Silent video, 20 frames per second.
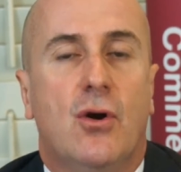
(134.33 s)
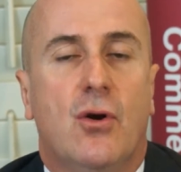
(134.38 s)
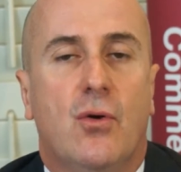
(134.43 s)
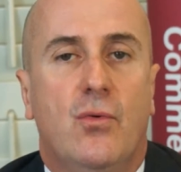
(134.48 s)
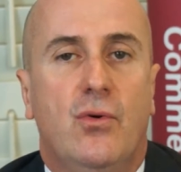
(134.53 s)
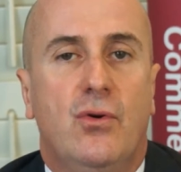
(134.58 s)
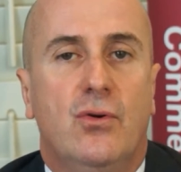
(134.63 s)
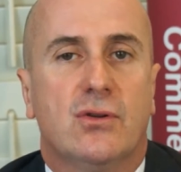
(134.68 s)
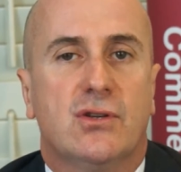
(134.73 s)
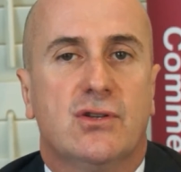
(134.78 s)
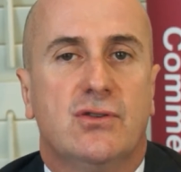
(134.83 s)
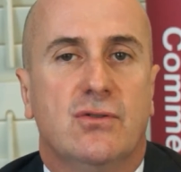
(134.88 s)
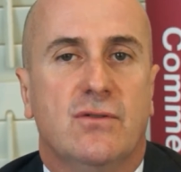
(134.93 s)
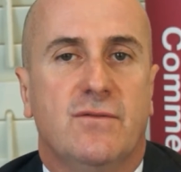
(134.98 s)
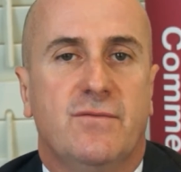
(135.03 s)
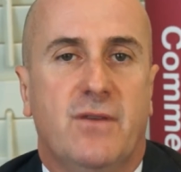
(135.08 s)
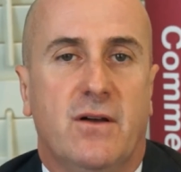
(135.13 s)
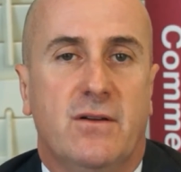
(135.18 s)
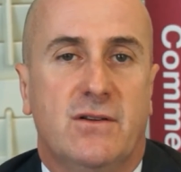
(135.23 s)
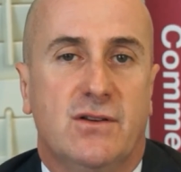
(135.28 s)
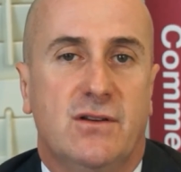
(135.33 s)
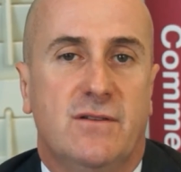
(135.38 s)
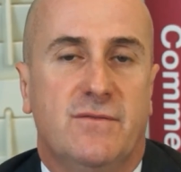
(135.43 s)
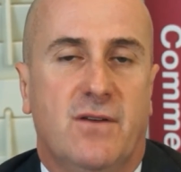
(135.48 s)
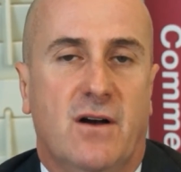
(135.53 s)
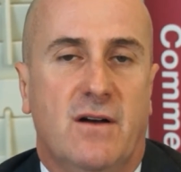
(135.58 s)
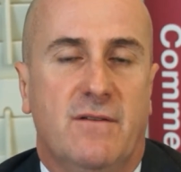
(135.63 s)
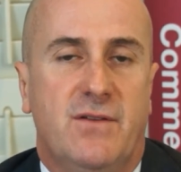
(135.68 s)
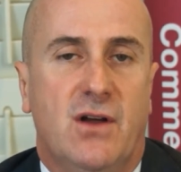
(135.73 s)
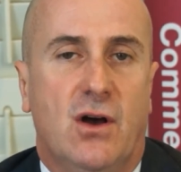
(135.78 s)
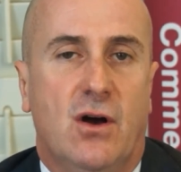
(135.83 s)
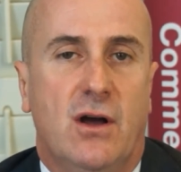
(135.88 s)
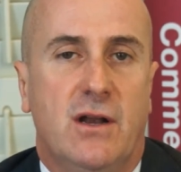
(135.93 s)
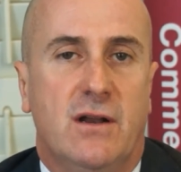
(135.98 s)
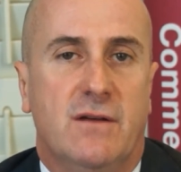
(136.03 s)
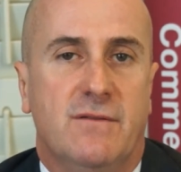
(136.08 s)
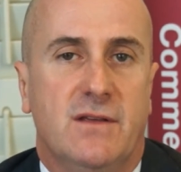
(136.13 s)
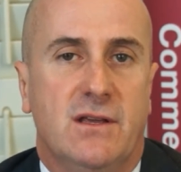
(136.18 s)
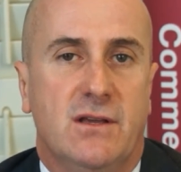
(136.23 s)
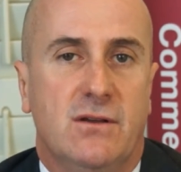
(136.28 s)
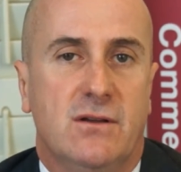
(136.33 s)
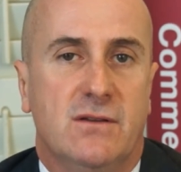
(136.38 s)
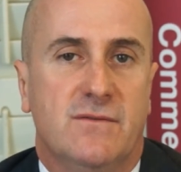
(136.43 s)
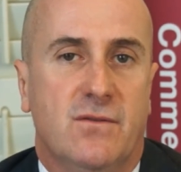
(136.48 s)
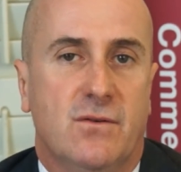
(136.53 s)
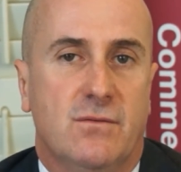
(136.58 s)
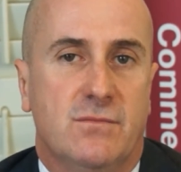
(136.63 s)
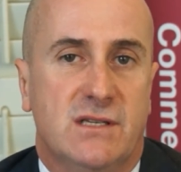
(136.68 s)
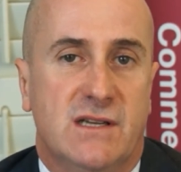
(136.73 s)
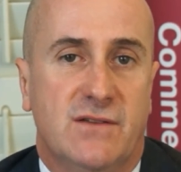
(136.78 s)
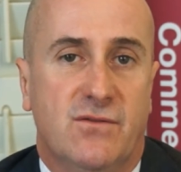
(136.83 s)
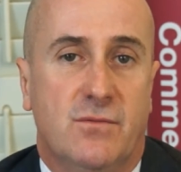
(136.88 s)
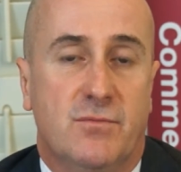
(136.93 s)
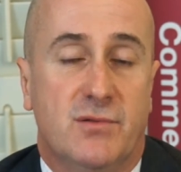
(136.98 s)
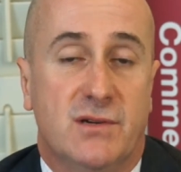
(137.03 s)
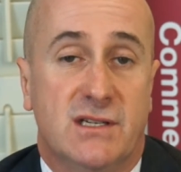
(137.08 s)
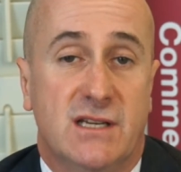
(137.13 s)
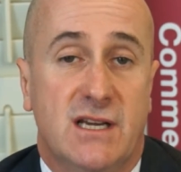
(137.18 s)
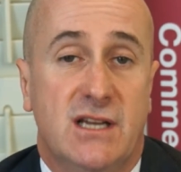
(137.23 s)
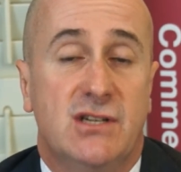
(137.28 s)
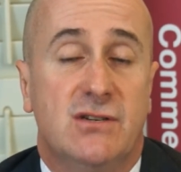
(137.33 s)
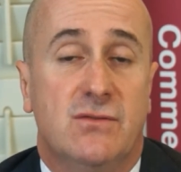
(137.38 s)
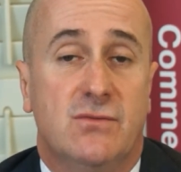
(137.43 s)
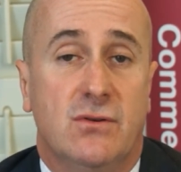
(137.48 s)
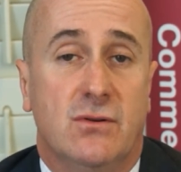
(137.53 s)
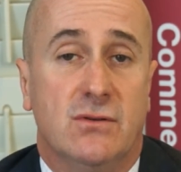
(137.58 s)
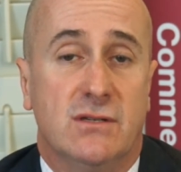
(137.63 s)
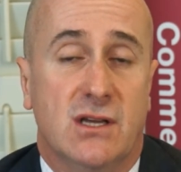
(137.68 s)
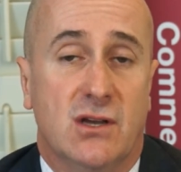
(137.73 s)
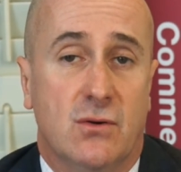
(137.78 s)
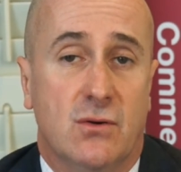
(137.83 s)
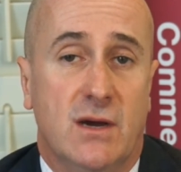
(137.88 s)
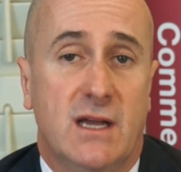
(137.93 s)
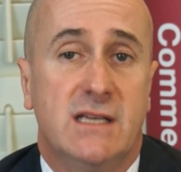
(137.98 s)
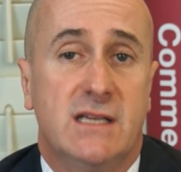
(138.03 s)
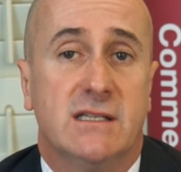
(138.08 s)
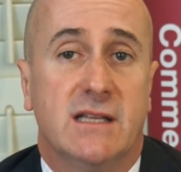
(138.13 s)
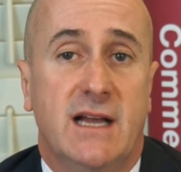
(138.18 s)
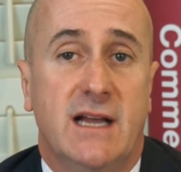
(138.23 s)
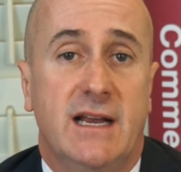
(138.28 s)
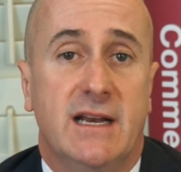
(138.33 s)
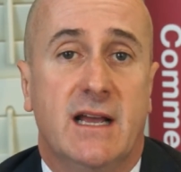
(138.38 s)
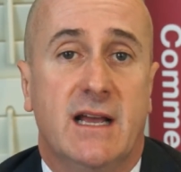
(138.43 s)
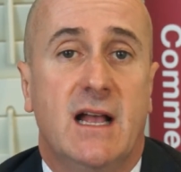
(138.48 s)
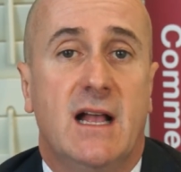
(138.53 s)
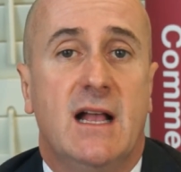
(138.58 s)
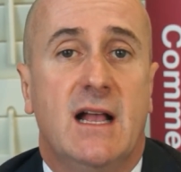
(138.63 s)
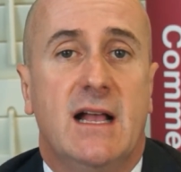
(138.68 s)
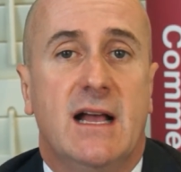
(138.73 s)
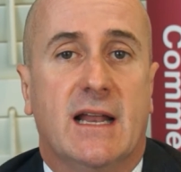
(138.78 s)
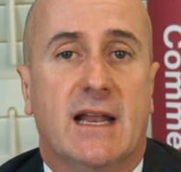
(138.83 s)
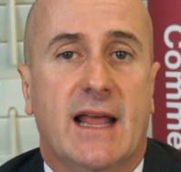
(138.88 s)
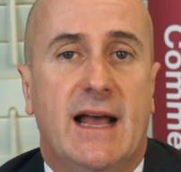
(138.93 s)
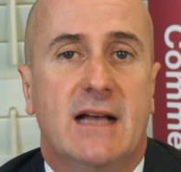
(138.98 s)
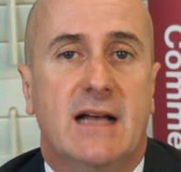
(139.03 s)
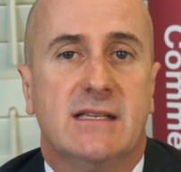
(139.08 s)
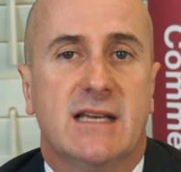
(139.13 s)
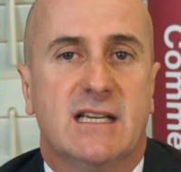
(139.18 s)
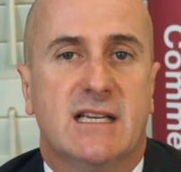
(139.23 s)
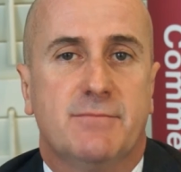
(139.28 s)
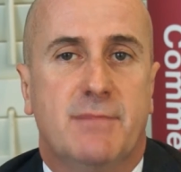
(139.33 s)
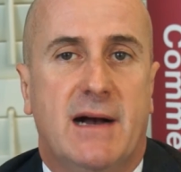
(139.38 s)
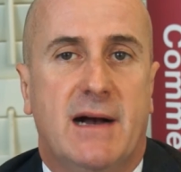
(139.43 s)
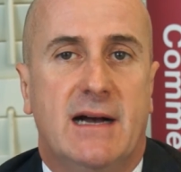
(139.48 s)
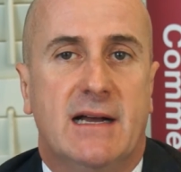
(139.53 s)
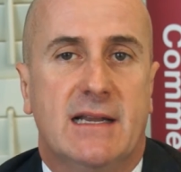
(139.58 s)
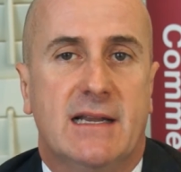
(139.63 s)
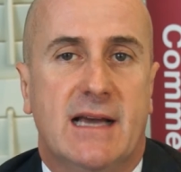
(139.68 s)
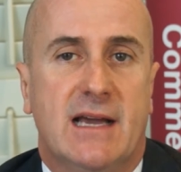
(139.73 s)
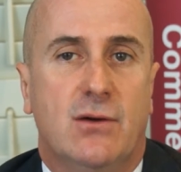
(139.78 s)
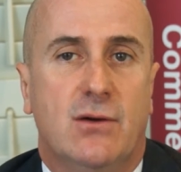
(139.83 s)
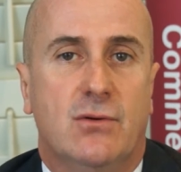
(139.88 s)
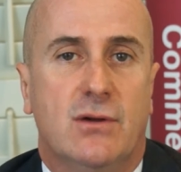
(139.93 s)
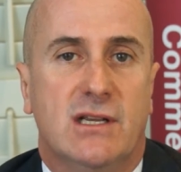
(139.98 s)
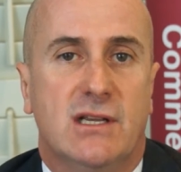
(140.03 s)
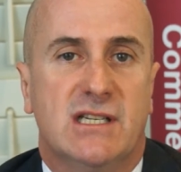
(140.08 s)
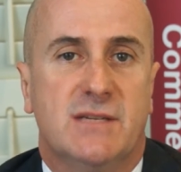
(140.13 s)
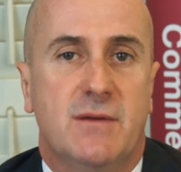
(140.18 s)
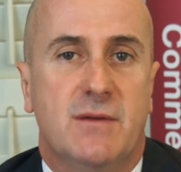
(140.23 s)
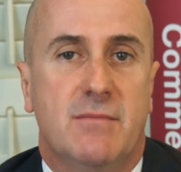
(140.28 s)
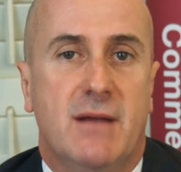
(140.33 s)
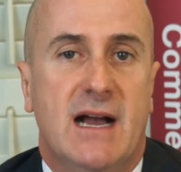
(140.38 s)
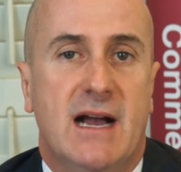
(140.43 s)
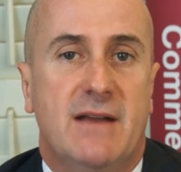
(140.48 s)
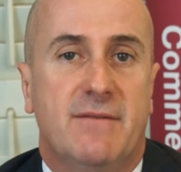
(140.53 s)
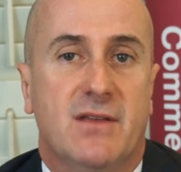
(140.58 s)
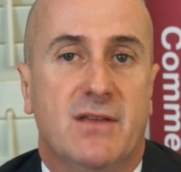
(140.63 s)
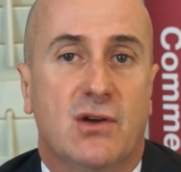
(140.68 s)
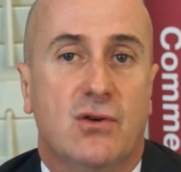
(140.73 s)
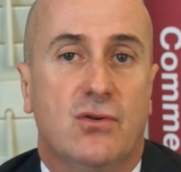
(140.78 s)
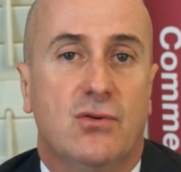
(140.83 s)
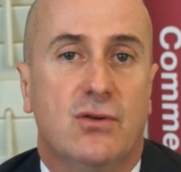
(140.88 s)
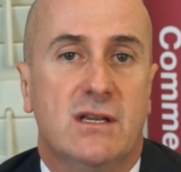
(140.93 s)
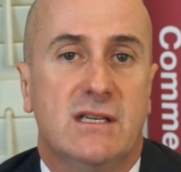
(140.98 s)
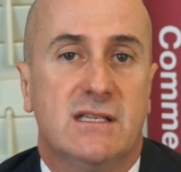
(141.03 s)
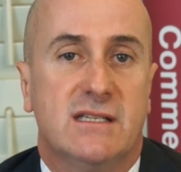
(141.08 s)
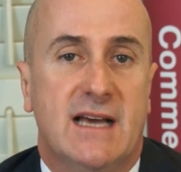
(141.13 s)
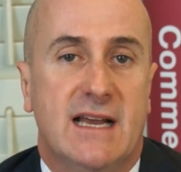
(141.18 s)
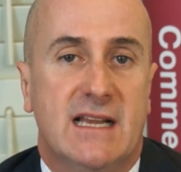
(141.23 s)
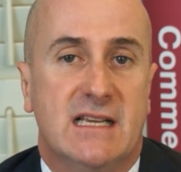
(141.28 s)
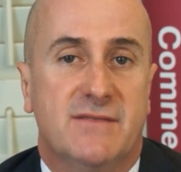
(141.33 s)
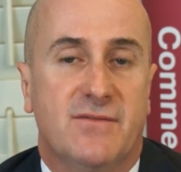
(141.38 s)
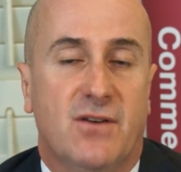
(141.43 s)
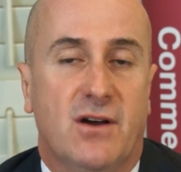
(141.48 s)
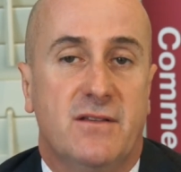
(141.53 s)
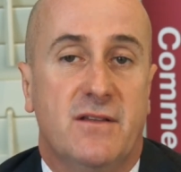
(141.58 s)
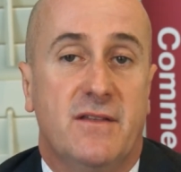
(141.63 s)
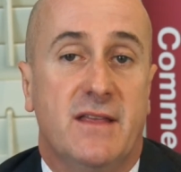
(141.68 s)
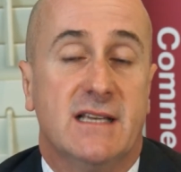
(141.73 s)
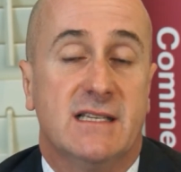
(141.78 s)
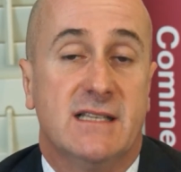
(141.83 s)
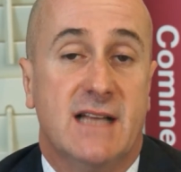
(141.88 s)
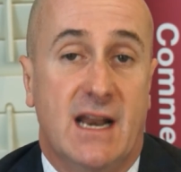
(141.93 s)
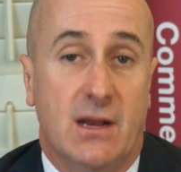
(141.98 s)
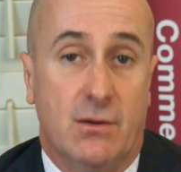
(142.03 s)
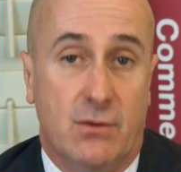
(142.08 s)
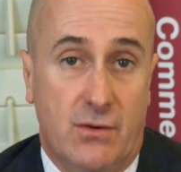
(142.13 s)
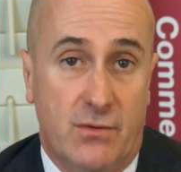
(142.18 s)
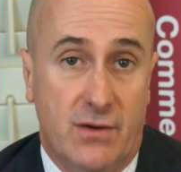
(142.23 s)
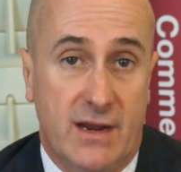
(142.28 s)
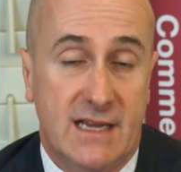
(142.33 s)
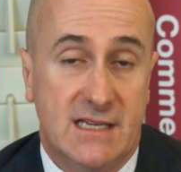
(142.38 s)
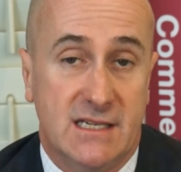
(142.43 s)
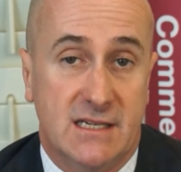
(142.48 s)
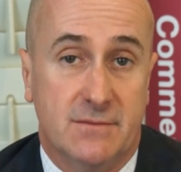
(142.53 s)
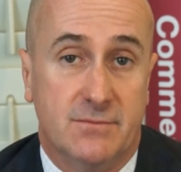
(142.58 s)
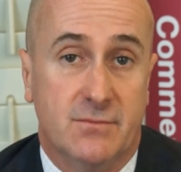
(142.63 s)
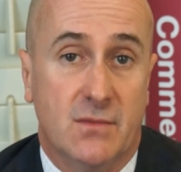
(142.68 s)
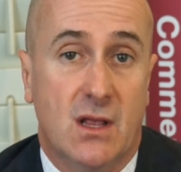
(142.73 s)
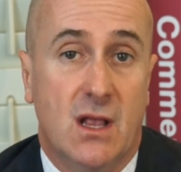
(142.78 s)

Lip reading: Rule 259 of the Uniform Civil Procedure Rules in Queensland allows ex parte orders to be made if the court is satisfied that there's an adequate reason.